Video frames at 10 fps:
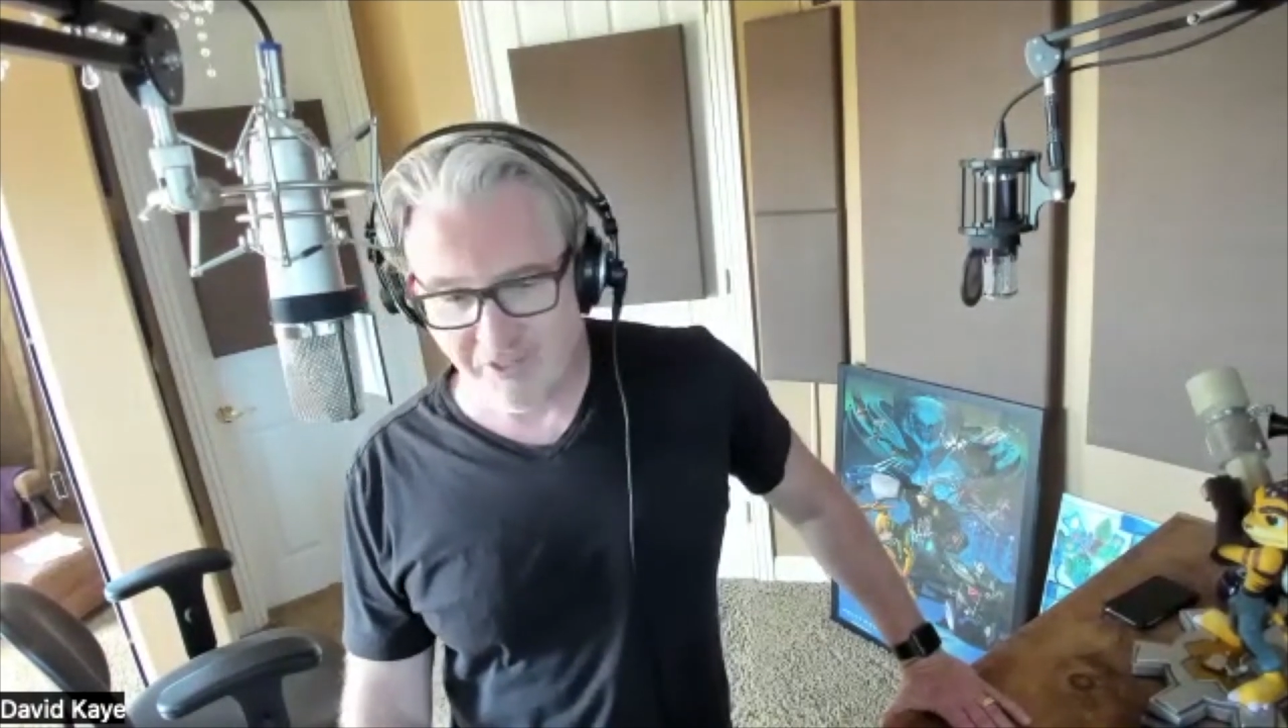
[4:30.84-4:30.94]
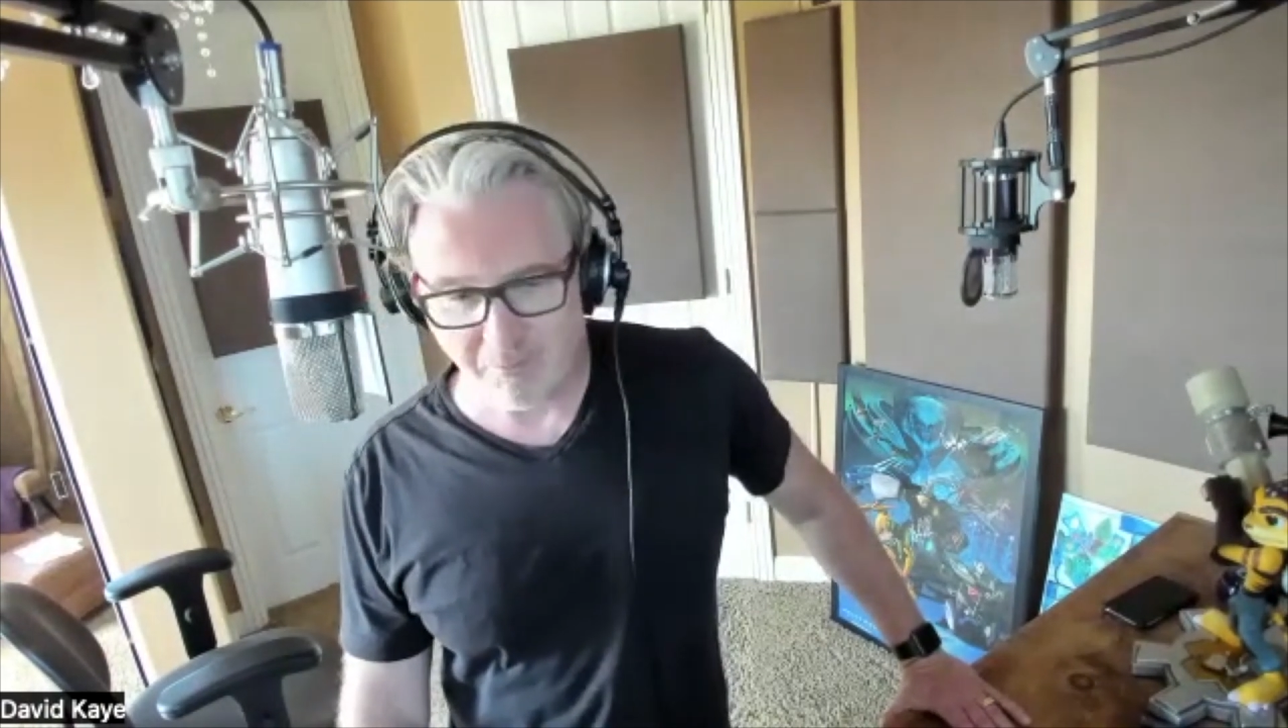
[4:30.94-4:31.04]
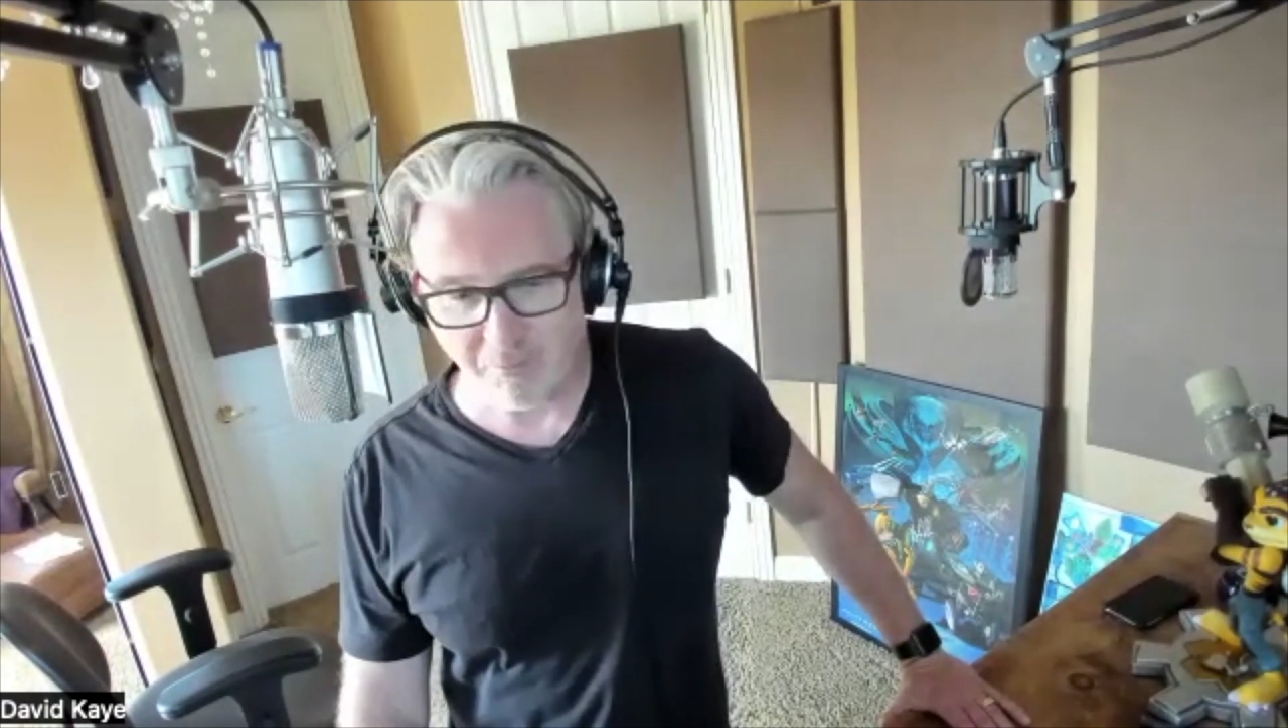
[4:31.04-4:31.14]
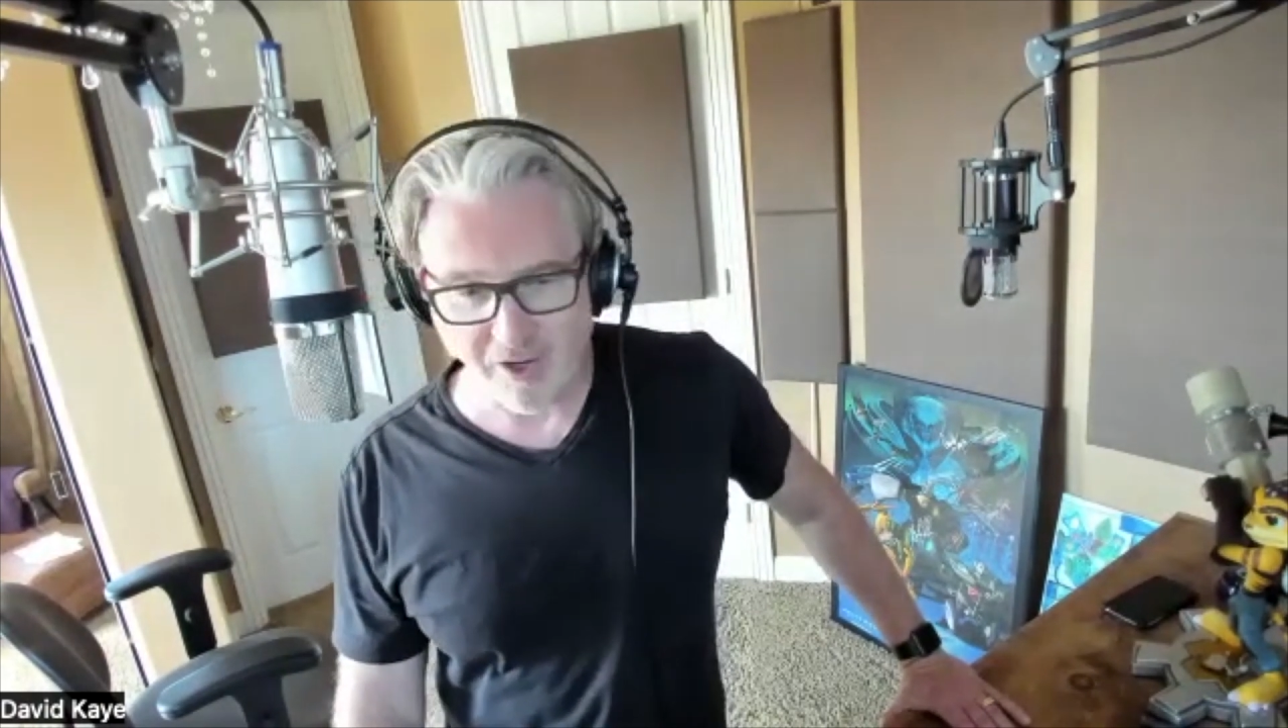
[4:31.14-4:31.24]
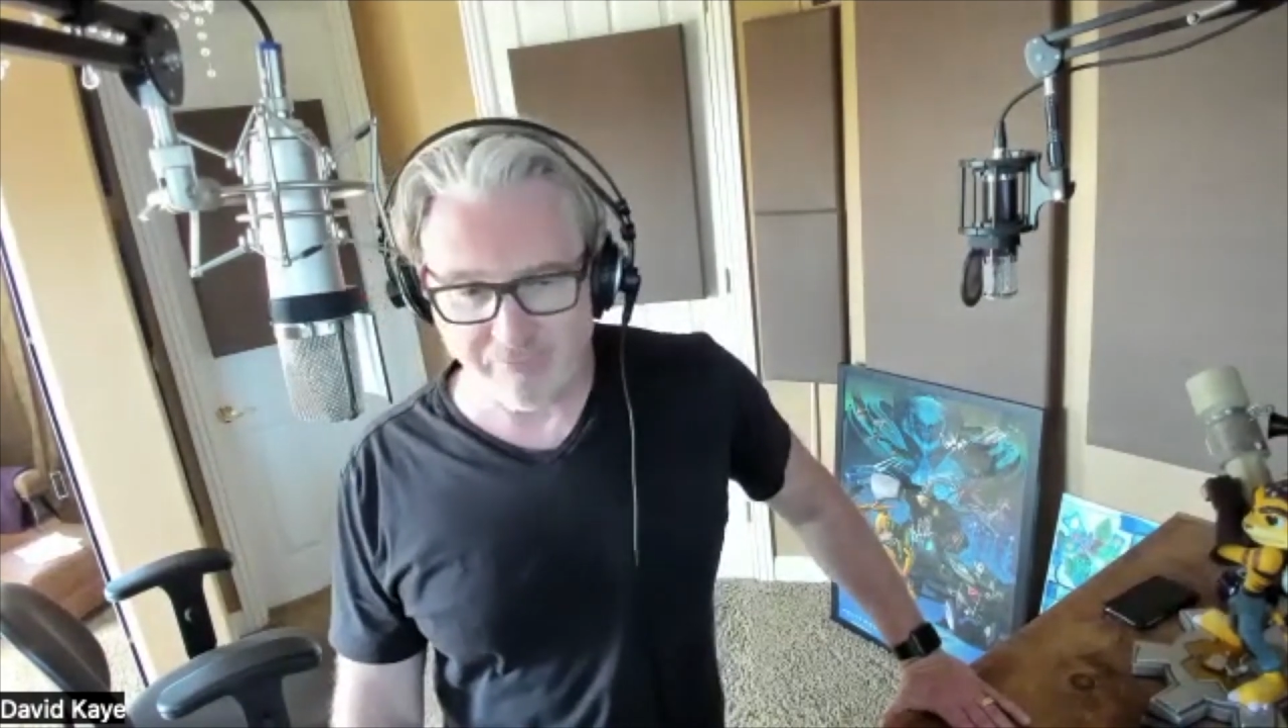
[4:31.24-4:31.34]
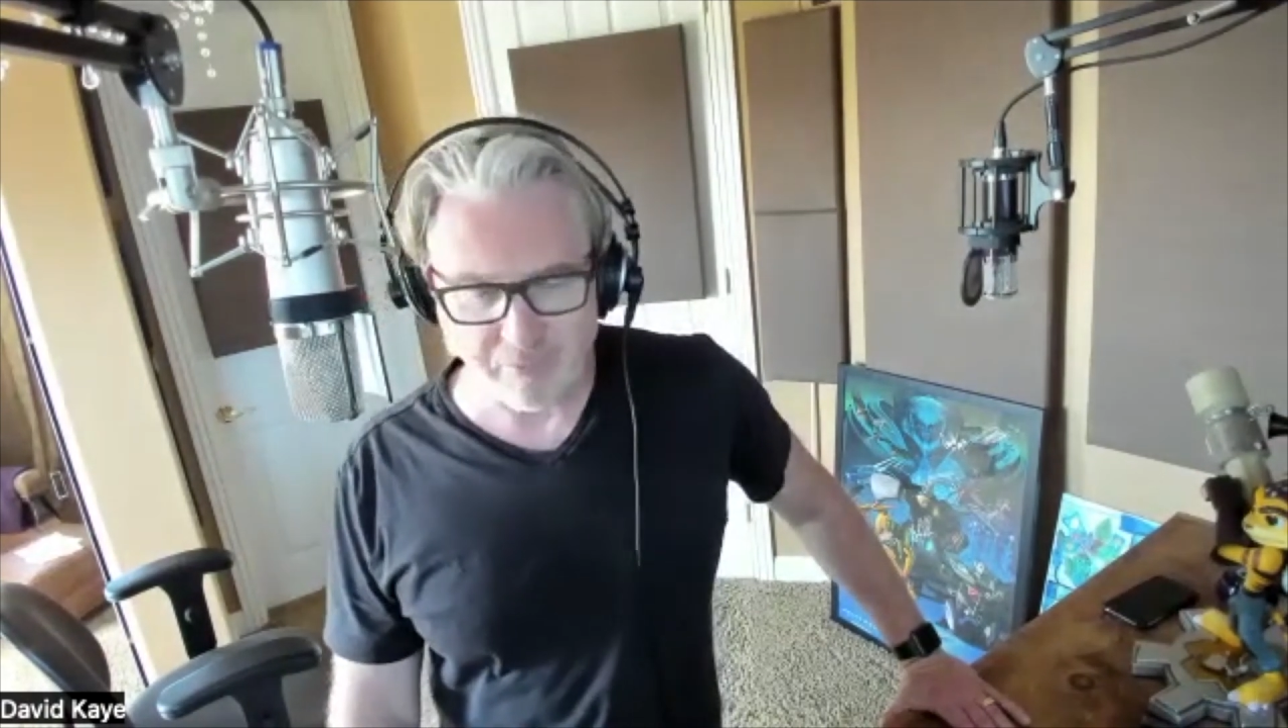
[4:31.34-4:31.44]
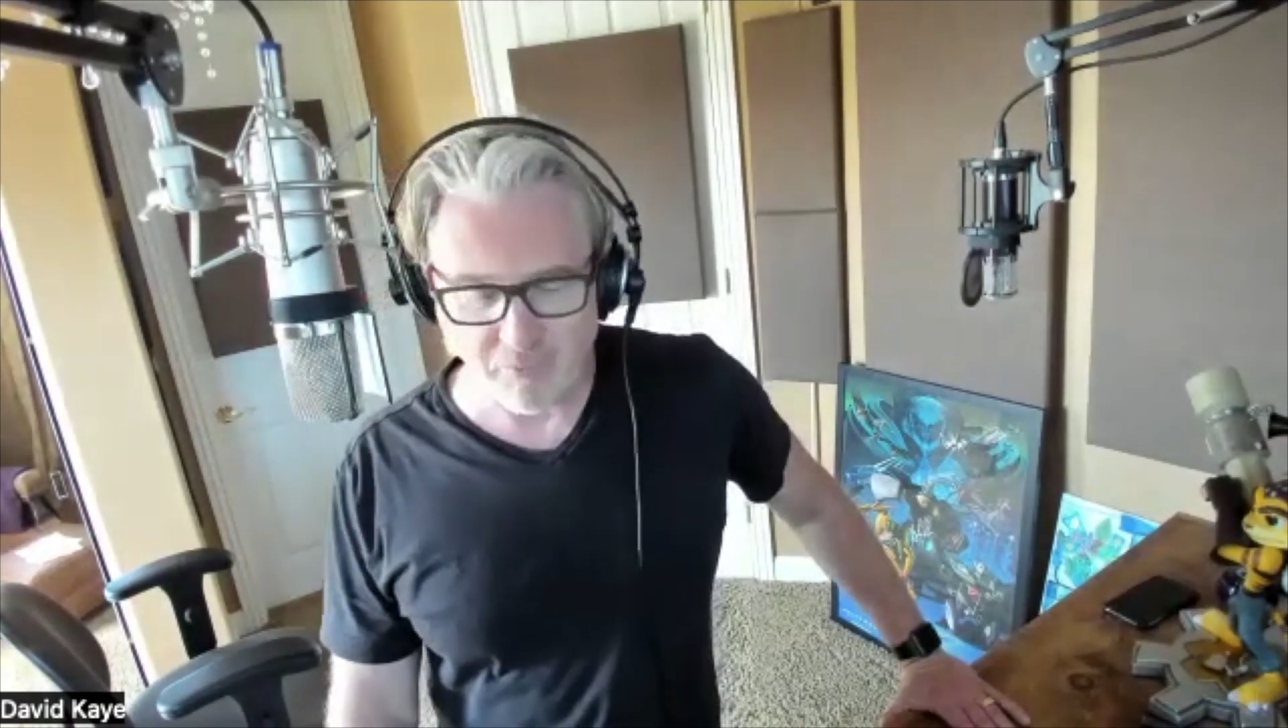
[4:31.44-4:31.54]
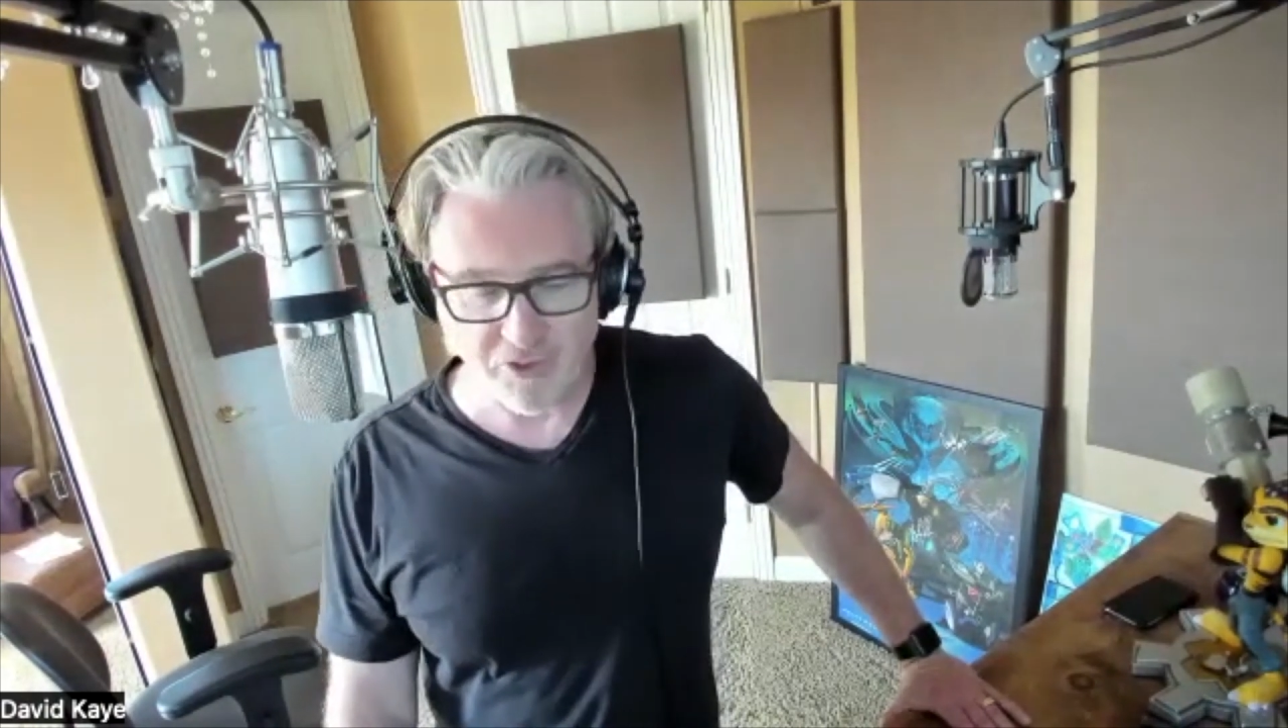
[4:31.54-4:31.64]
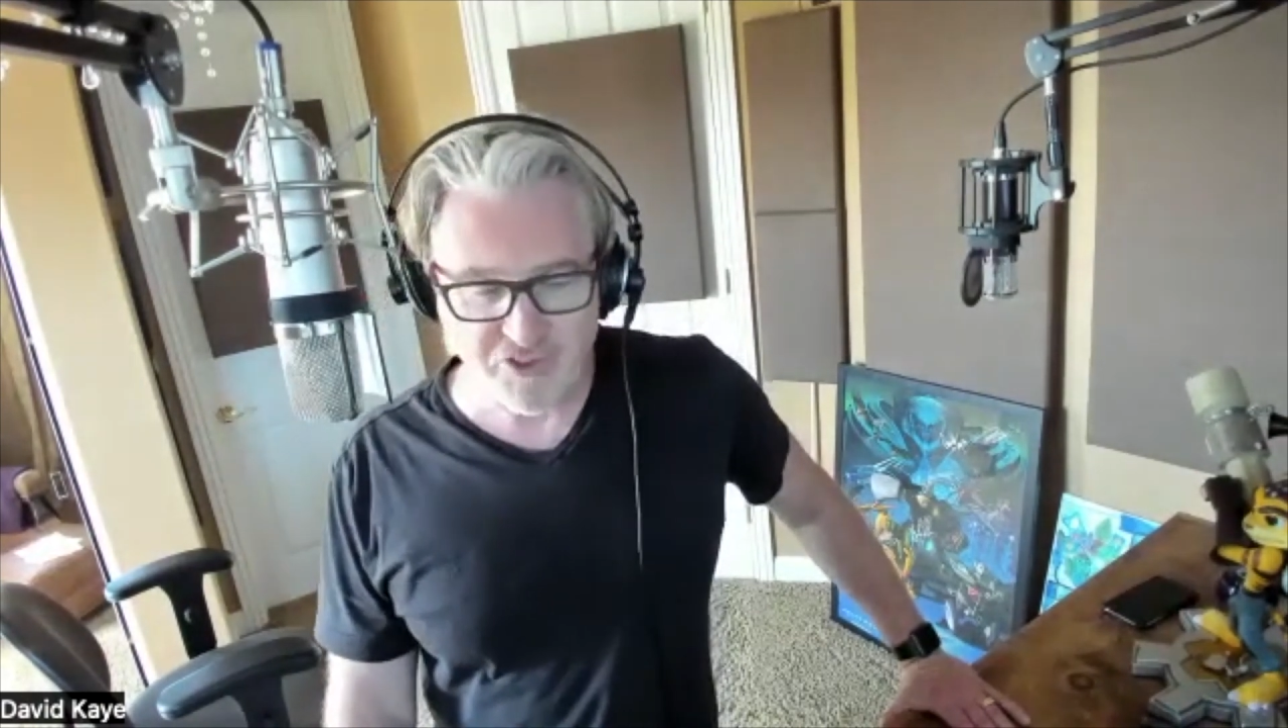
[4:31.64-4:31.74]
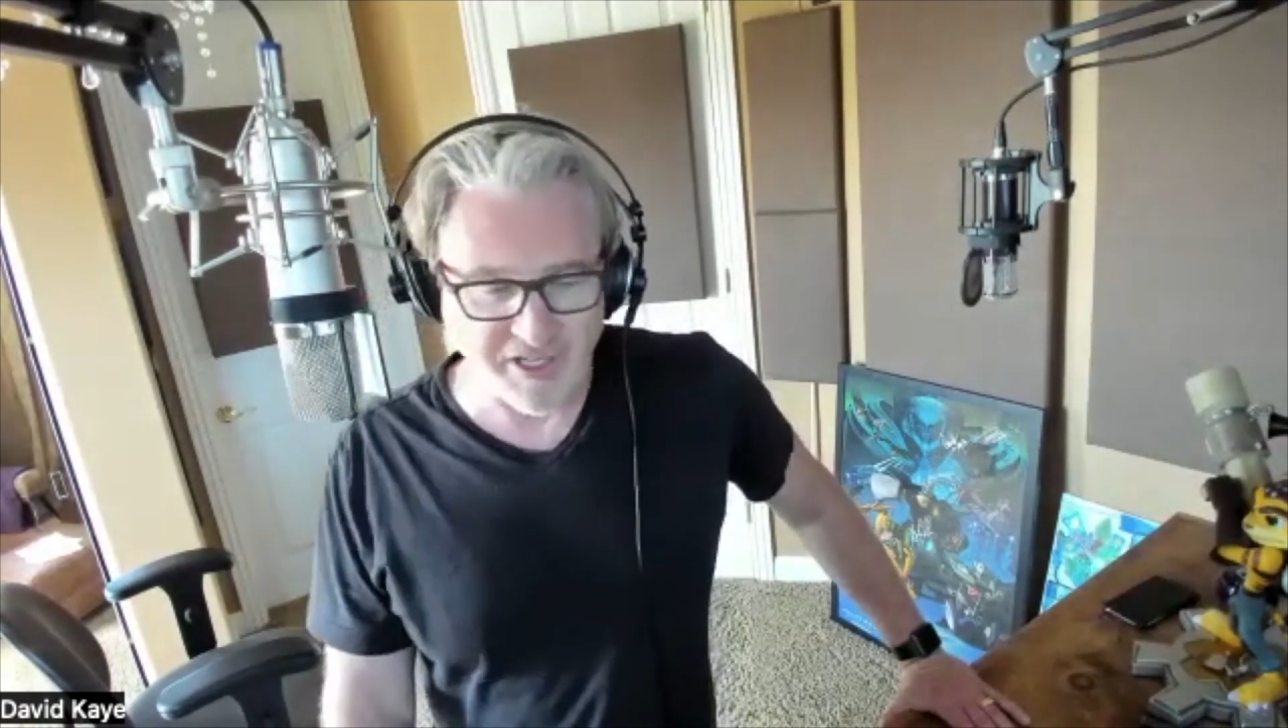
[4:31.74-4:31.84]
profit
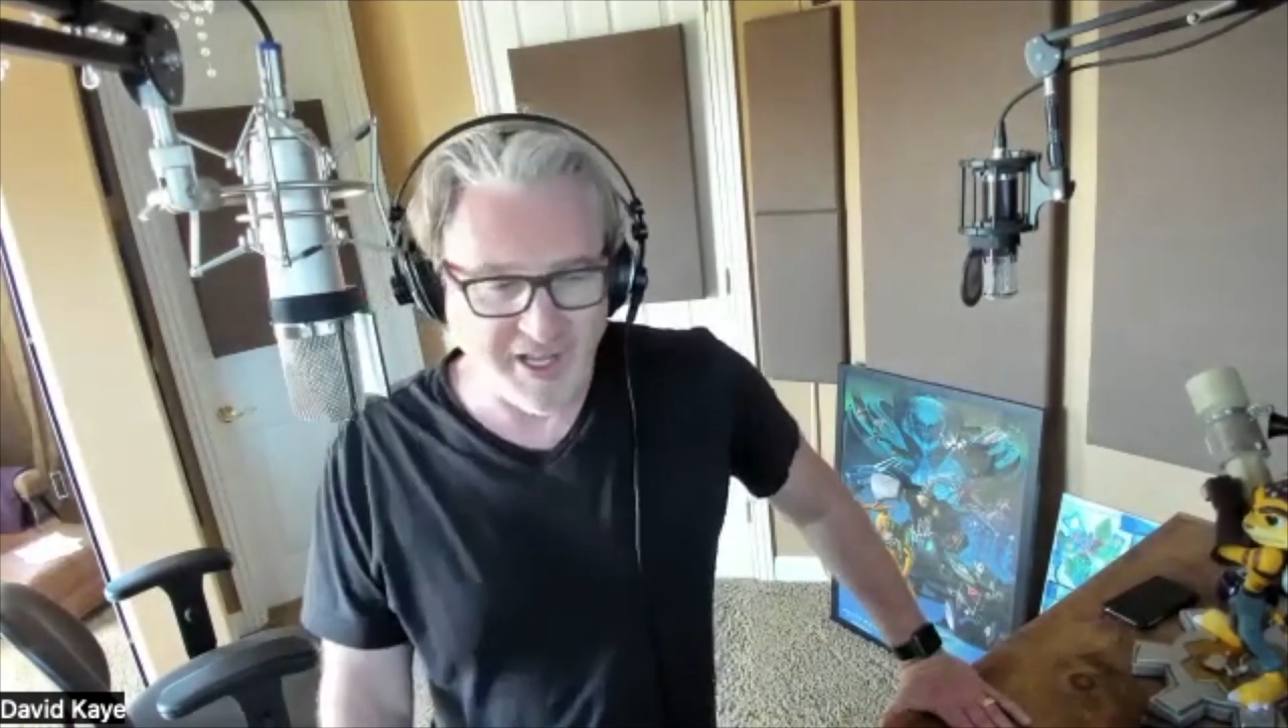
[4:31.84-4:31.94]
margin.